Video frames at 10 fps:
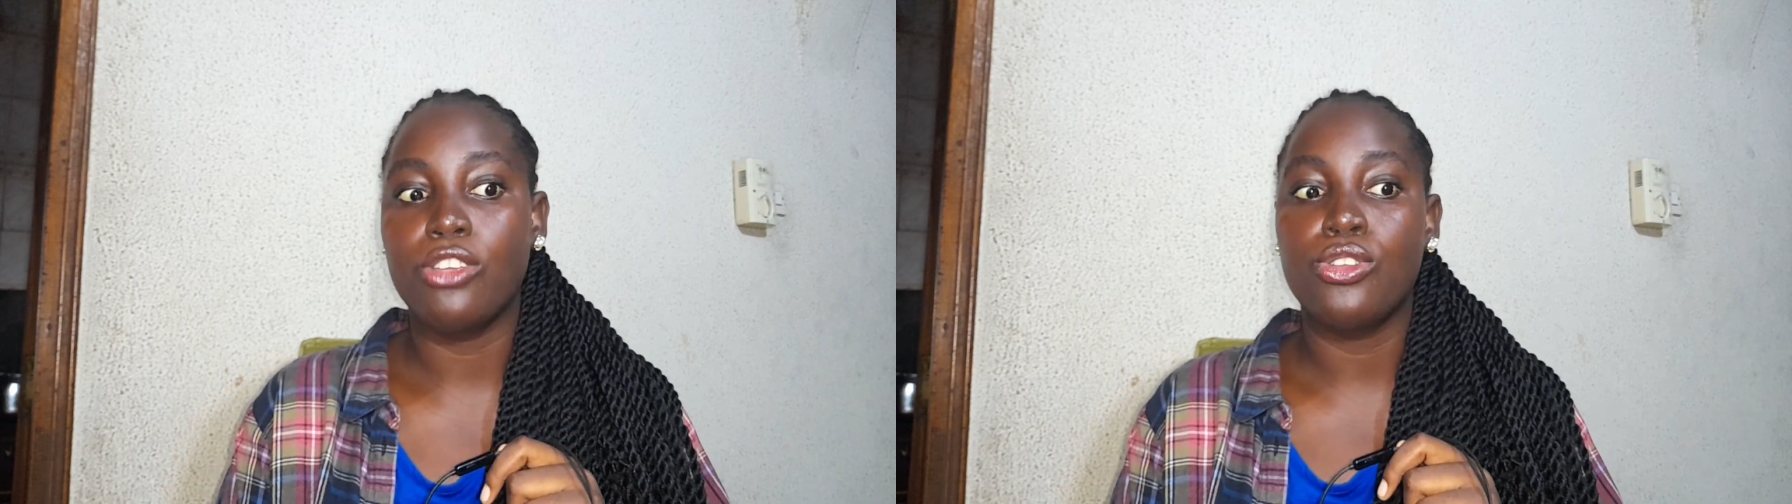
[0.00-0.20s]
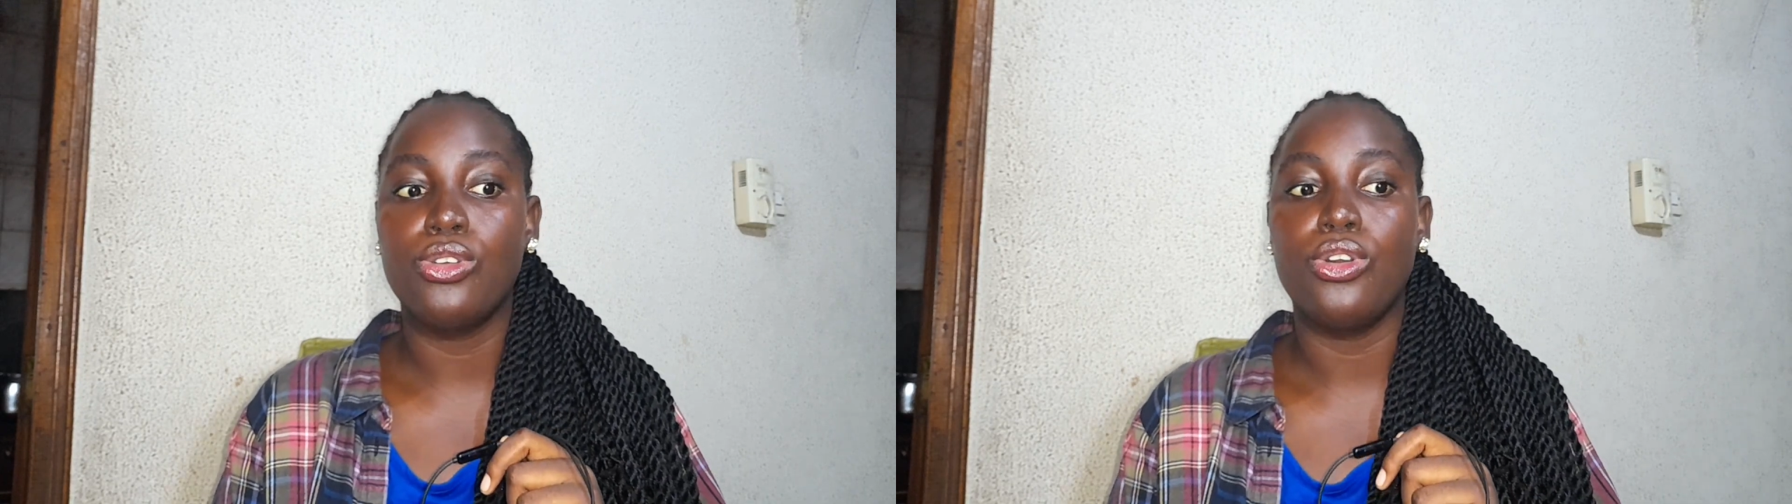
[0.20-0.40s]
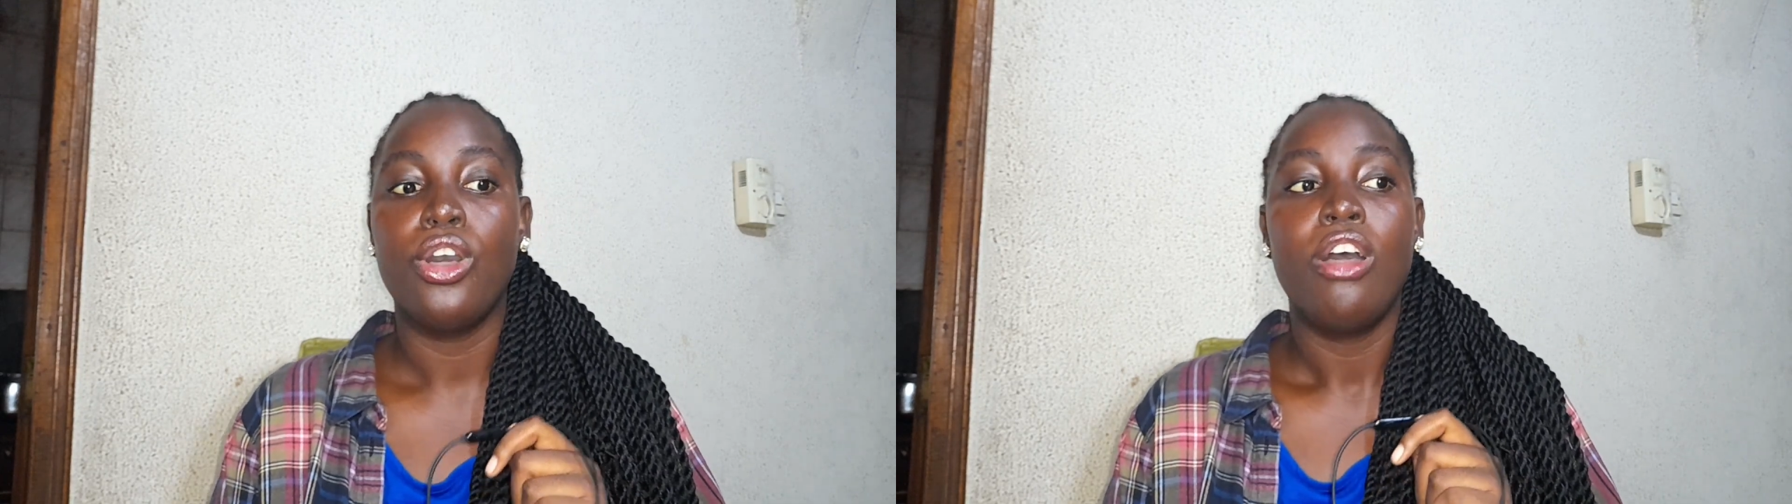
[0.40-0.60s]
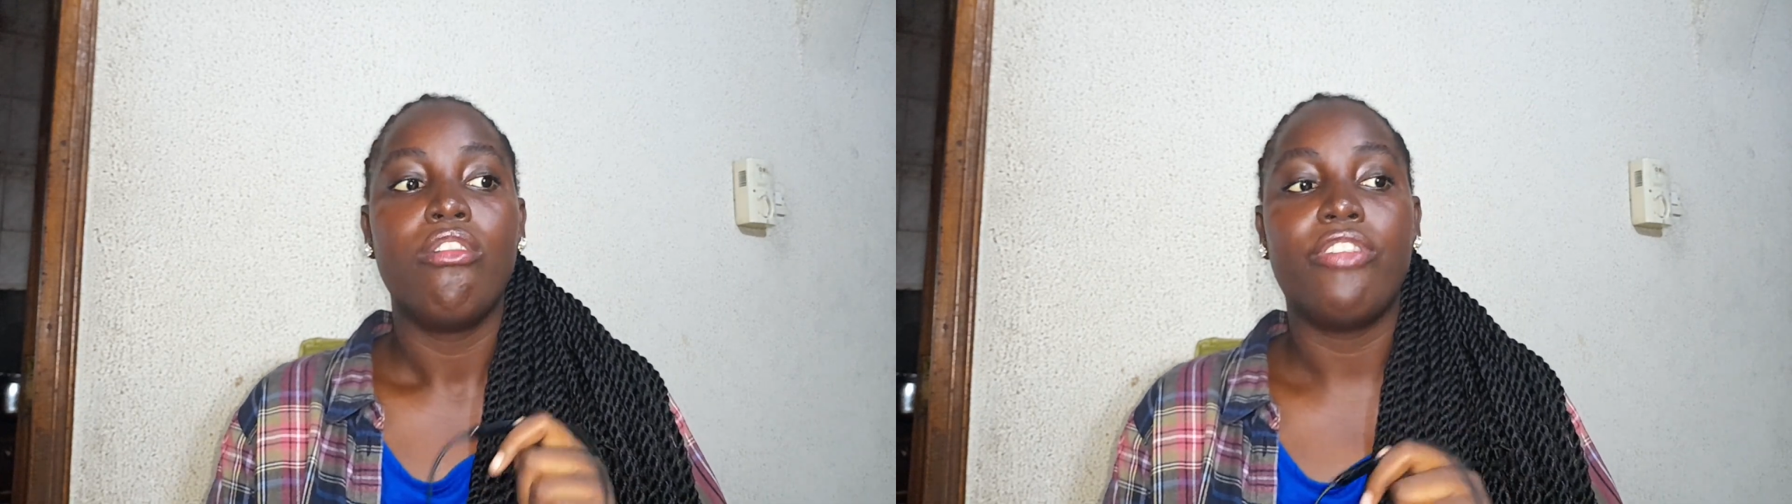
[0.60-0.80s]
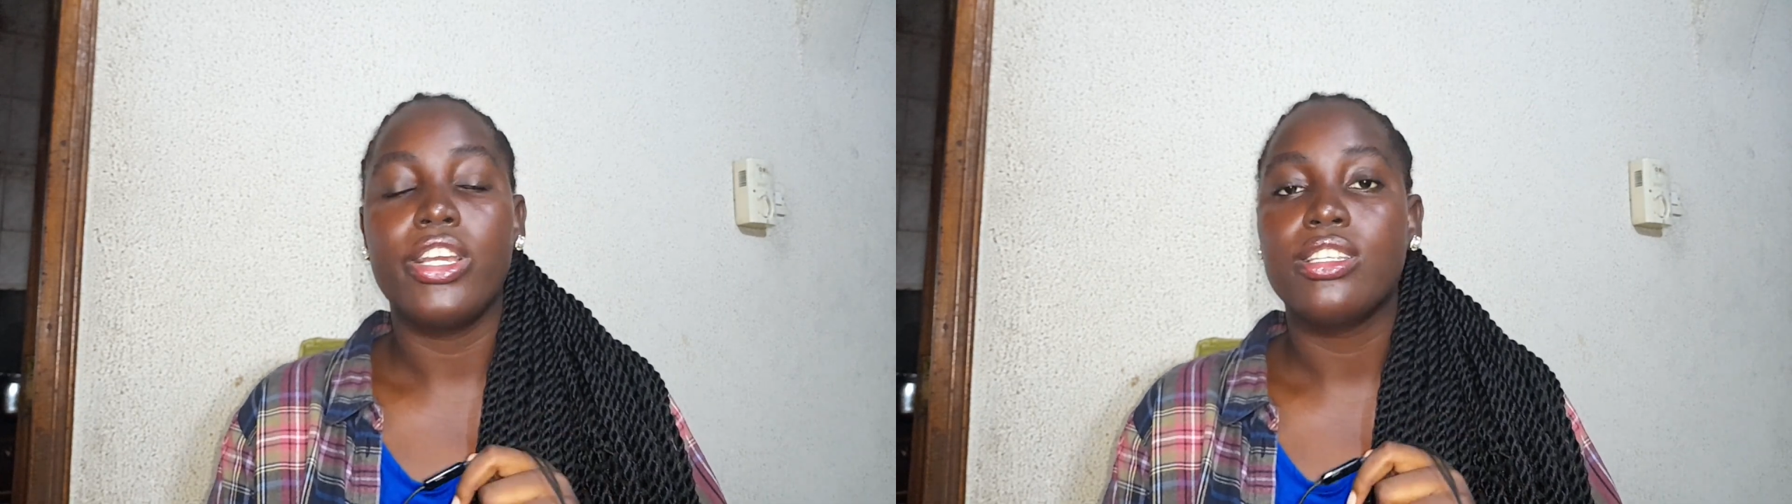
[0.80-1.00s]
So
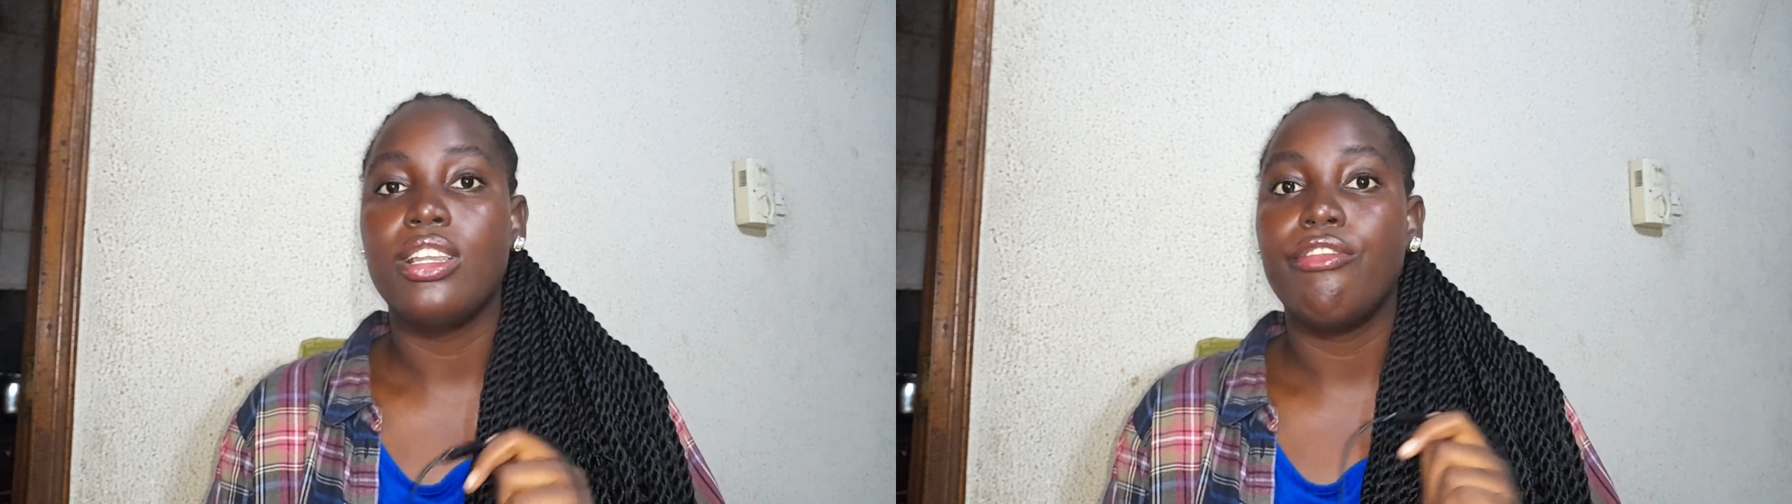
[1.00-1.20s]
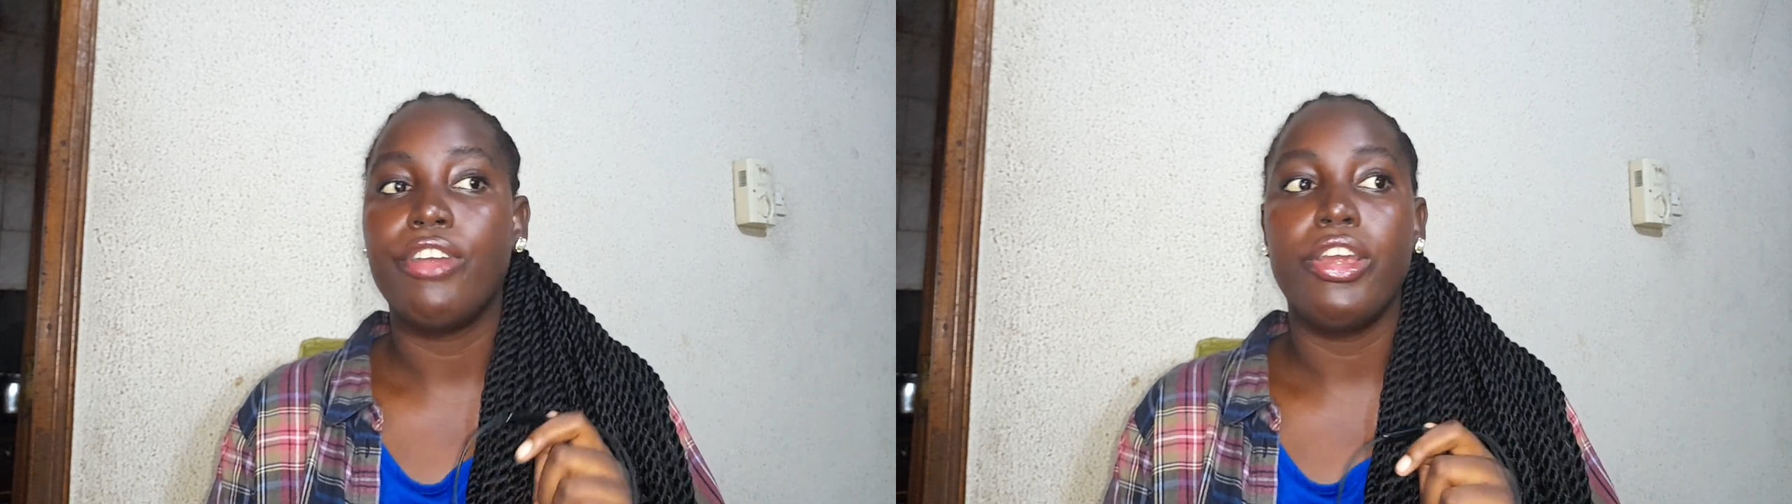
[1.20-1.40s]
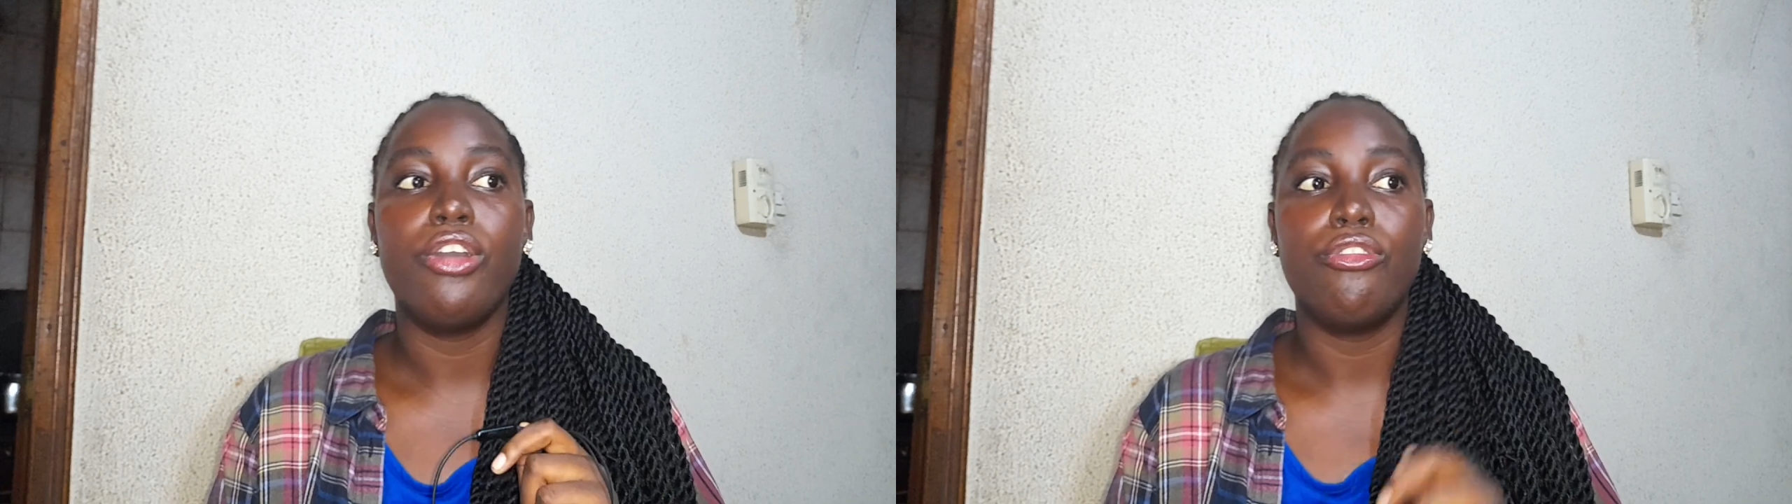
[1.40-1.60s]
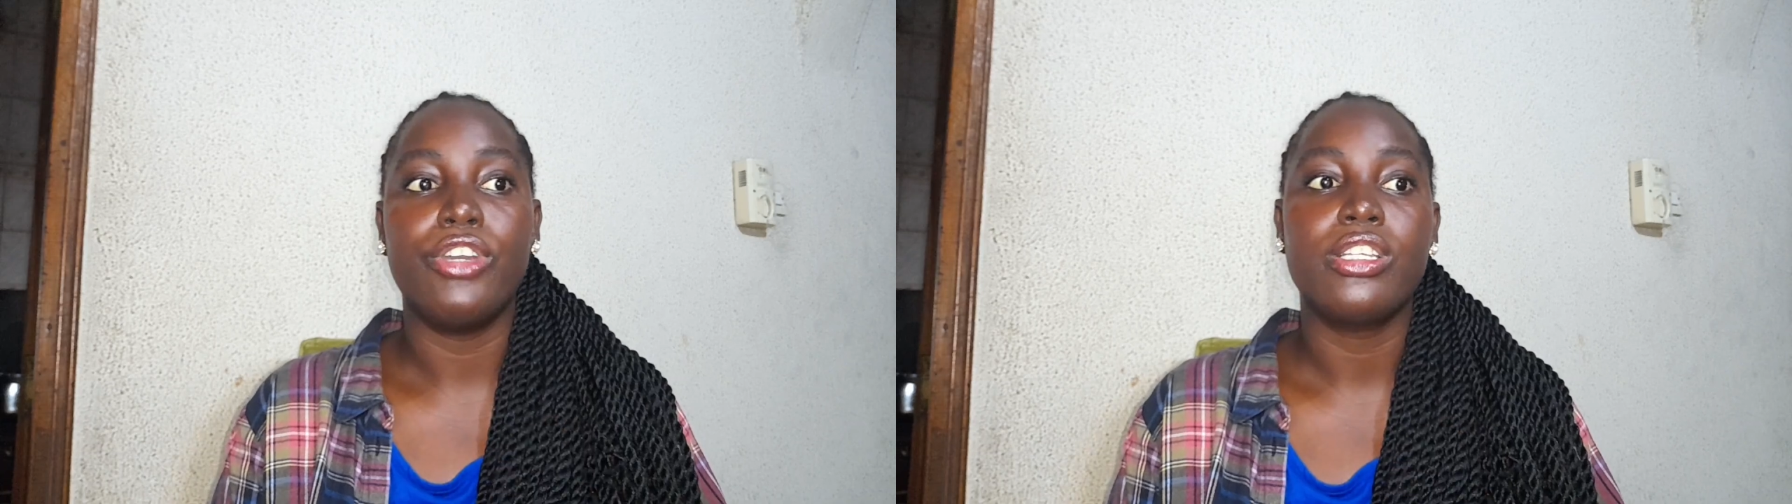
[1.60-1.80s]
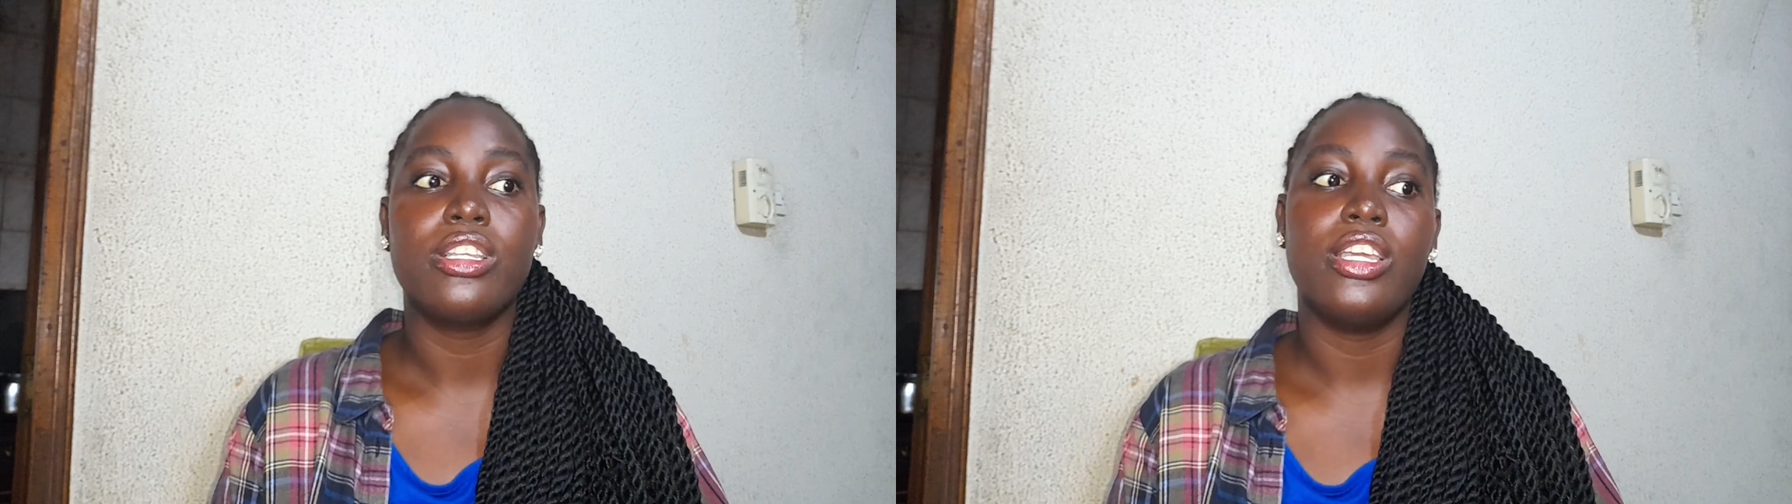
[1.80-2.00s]
firstly, very
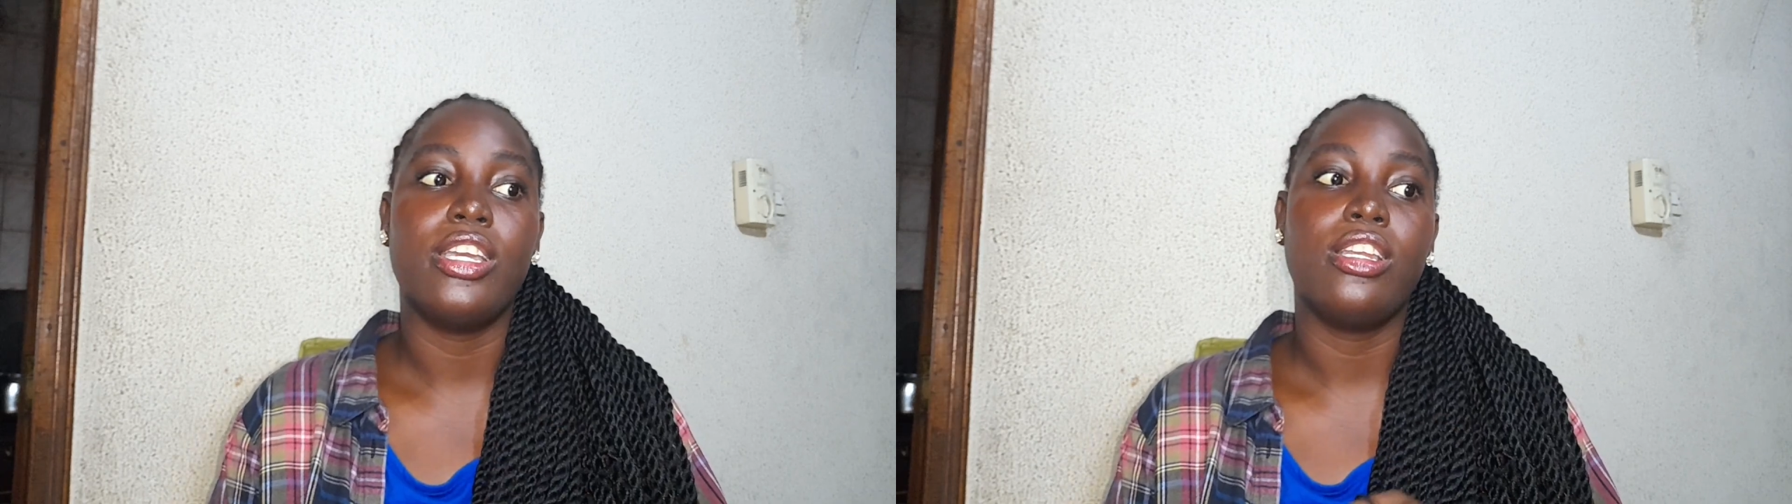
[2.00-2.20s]
obviously,